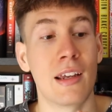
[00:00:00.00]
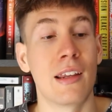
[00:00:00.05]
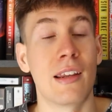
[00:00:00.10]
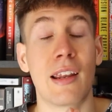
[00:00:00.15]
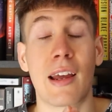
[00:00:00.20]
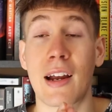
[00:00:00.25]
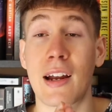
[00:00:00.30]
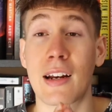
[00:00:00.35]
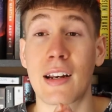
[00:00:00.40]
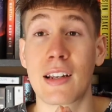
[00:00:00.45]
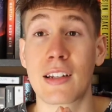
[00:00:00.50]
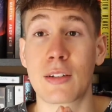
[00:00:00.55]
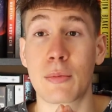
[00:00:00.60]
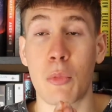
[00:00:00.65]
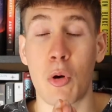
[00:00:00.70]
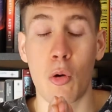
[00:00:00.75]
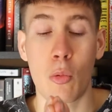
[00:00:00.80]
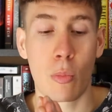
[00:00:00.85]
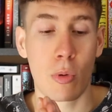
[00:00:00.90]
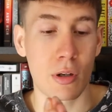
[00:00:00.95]
and I gotta get some
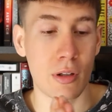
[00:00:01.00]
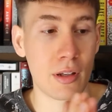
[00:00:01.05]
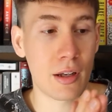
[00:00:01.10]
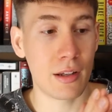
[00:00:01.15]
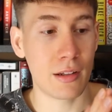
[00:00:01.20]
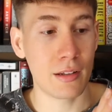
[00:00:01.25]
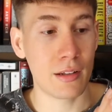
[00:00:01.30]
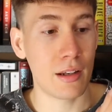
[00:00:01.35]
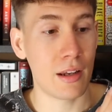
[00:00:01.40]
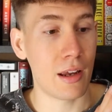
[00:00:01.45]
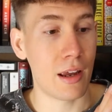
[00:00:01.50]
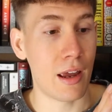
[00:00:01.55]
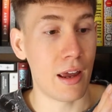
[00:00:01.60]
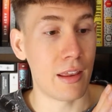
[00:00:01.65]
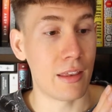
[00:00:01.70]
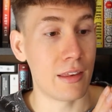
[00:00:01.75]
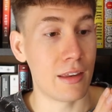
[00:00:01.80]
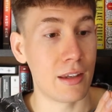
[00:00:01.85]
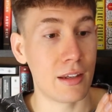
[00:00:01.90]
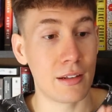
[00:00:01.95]
homework done
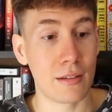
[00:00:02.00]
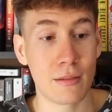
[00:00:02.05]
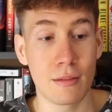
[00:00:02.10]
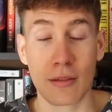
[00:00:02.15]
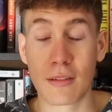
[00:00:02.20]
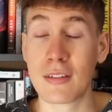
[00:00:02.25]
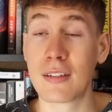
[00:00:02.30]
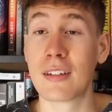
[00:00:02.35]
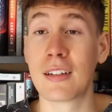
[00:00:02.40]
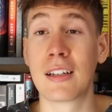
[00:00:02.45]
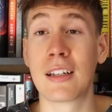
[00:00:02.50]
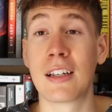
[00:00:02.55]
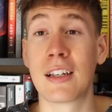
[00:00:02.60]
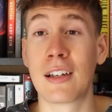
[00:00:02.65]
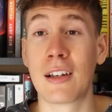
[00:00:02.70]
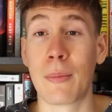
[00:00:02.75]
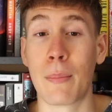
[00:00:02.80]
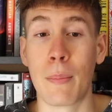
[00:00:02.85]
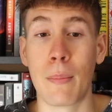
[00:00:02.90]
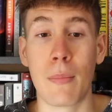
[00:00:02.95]
and then
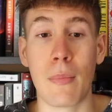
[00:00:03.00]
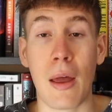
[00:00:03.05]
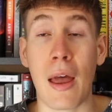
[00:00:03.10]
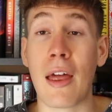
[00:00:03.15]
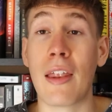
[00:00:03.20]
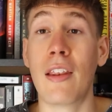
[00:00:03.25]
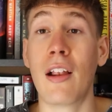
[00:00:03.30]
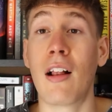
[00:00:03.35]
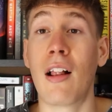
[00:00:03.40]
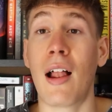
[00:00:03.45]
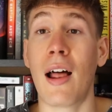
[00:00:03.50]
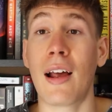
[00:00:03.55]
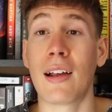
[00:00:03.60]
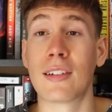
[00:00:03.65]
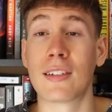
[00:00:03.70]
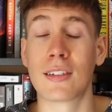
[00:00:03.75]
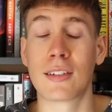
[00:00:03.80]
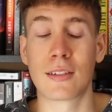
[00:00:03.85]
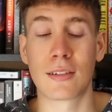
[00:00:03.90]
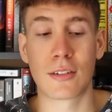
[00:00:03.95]
head to
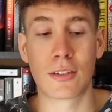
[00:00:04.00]
class.